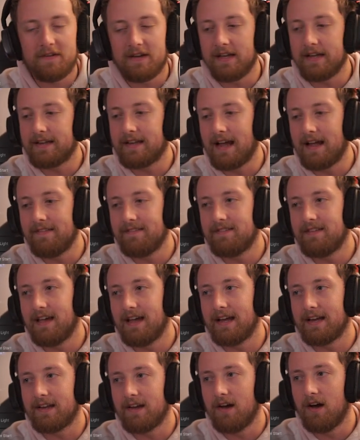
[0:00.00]
It can
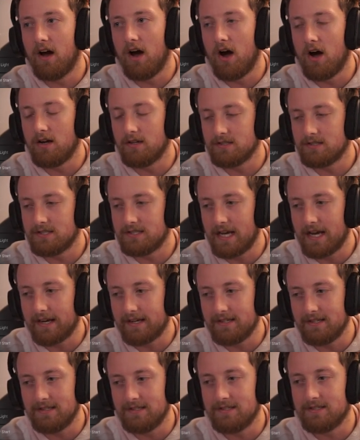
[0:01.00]
take a hot
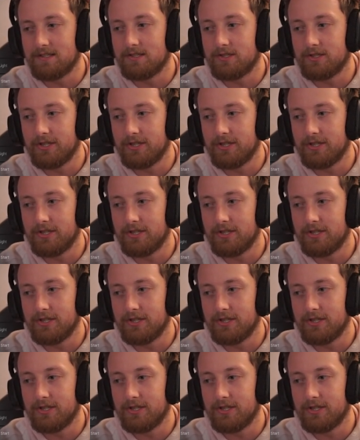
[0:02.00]
second